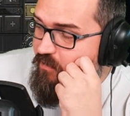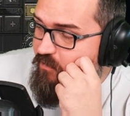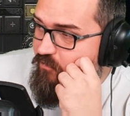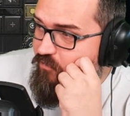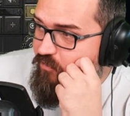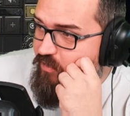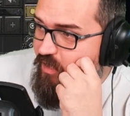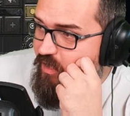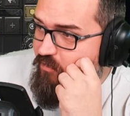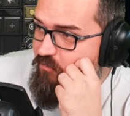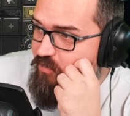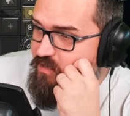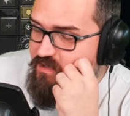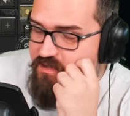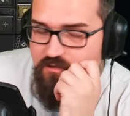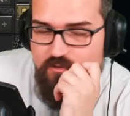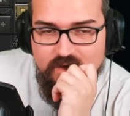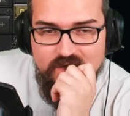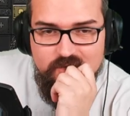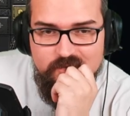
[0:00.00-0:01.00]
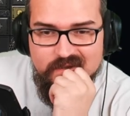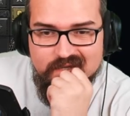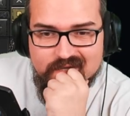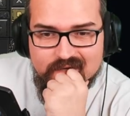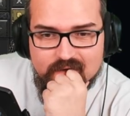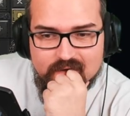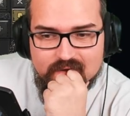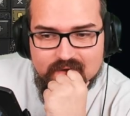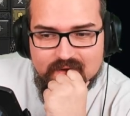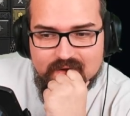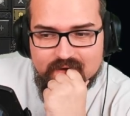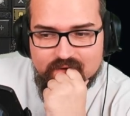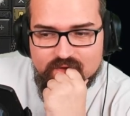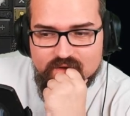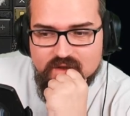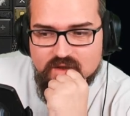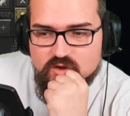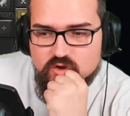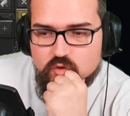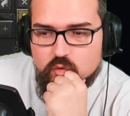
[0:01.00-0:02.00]
300 is quite big. I
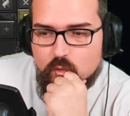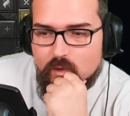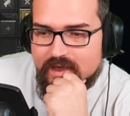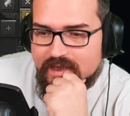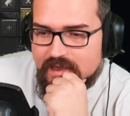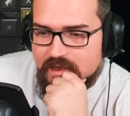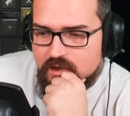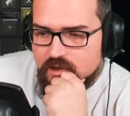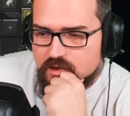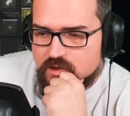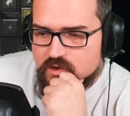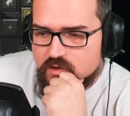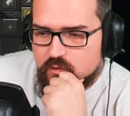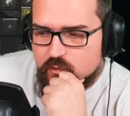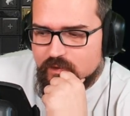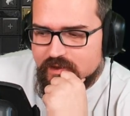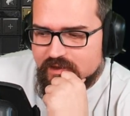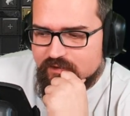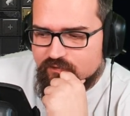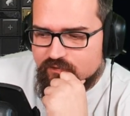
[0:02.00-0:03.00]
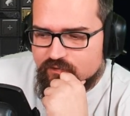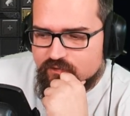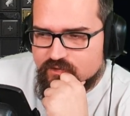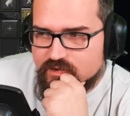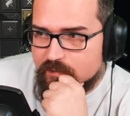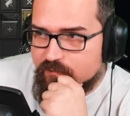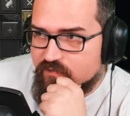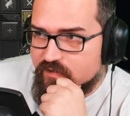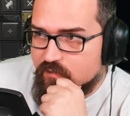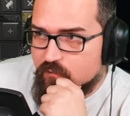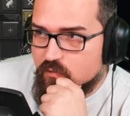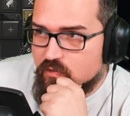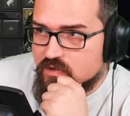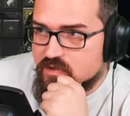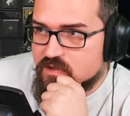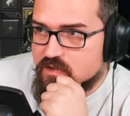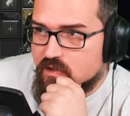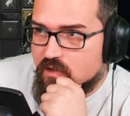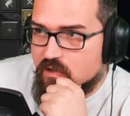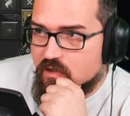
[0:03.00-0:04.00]
think 20 something
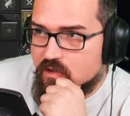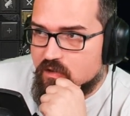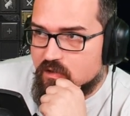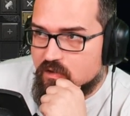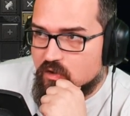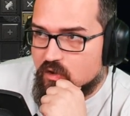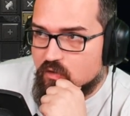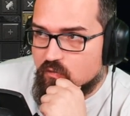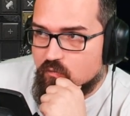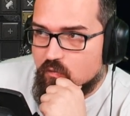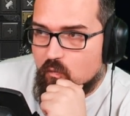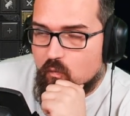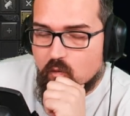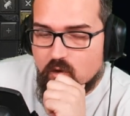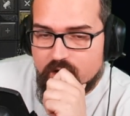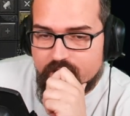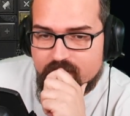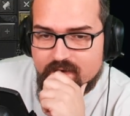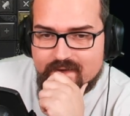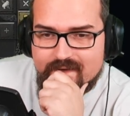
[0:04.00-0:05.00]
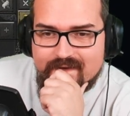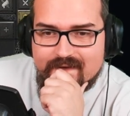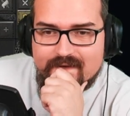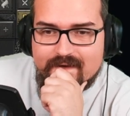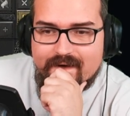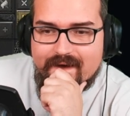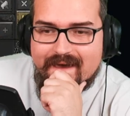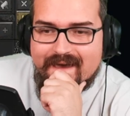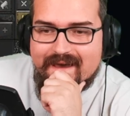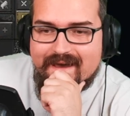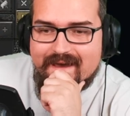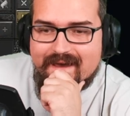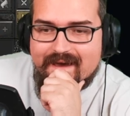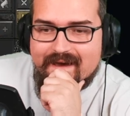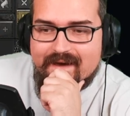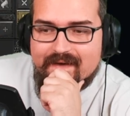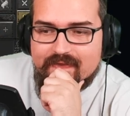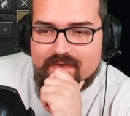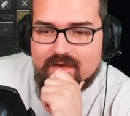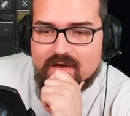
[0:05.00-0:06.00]
was on Dawn of War 1.
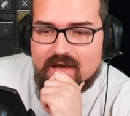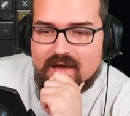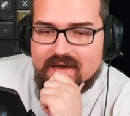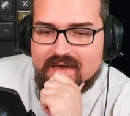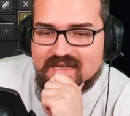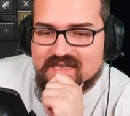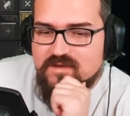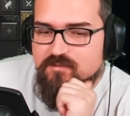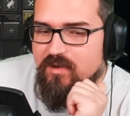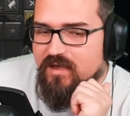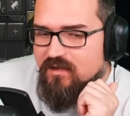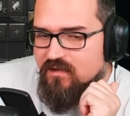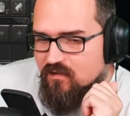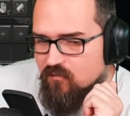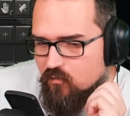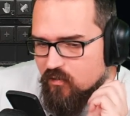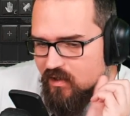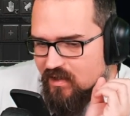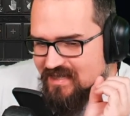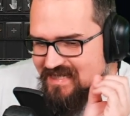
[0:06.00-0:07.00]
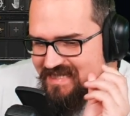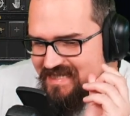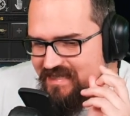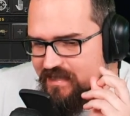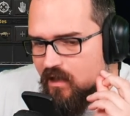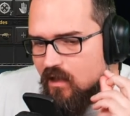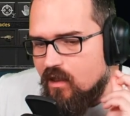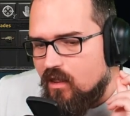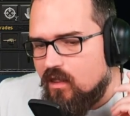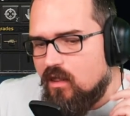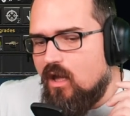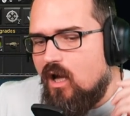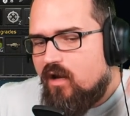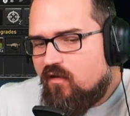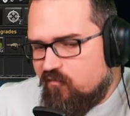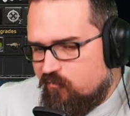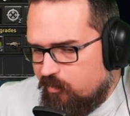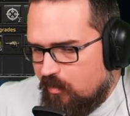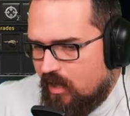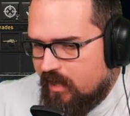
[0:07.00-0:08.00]
And I expect that we're going to see a lot
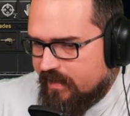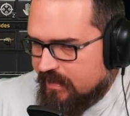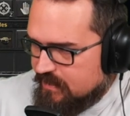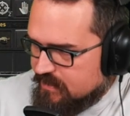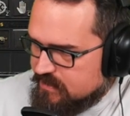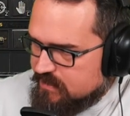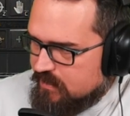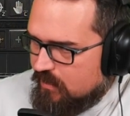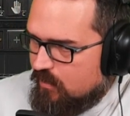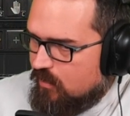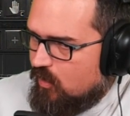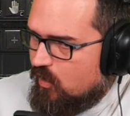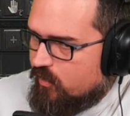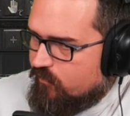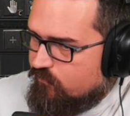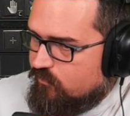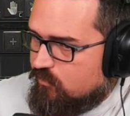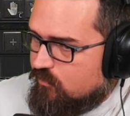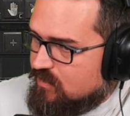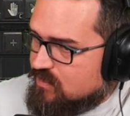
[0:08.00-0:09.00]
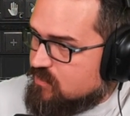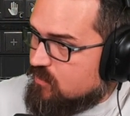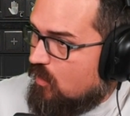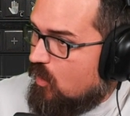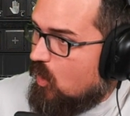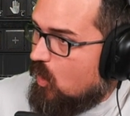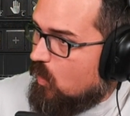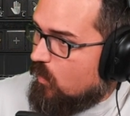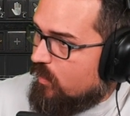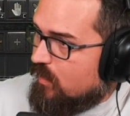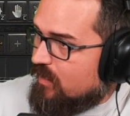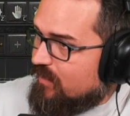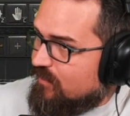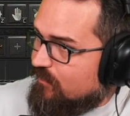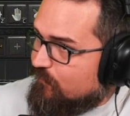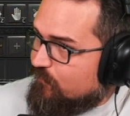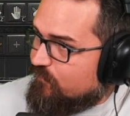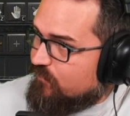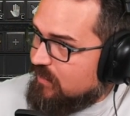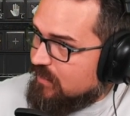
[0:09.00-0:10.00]
of bodies, a lot of units on
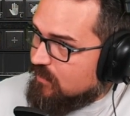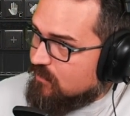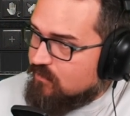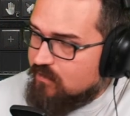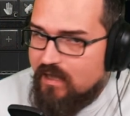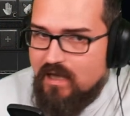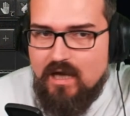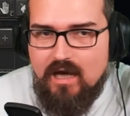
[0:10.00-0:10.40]
the field.